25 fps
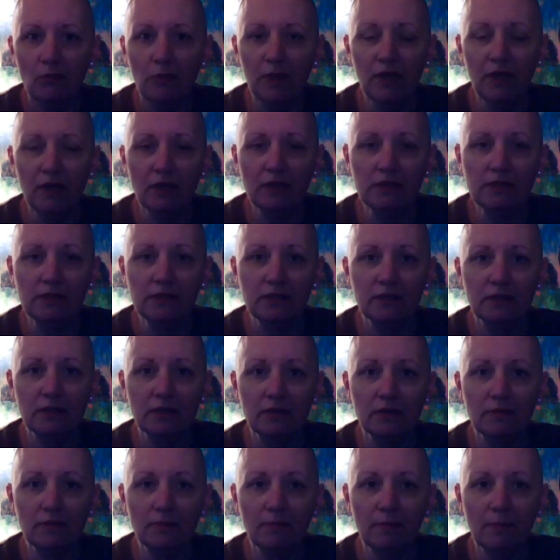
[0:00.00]
Because
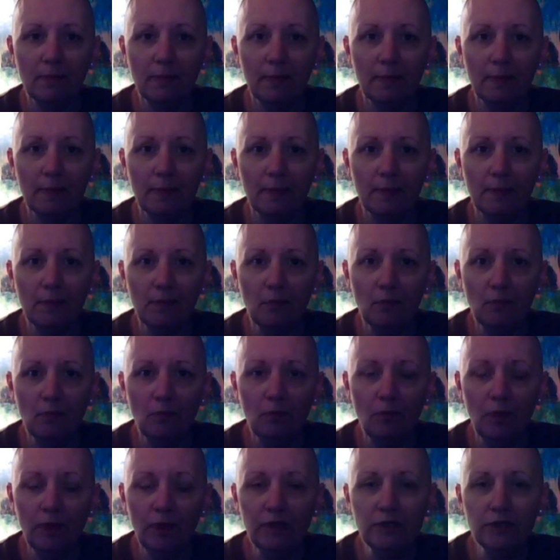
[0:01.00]

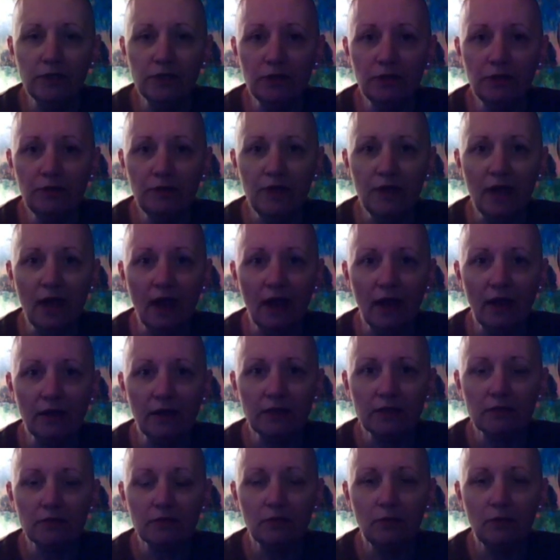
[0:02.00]
we do that.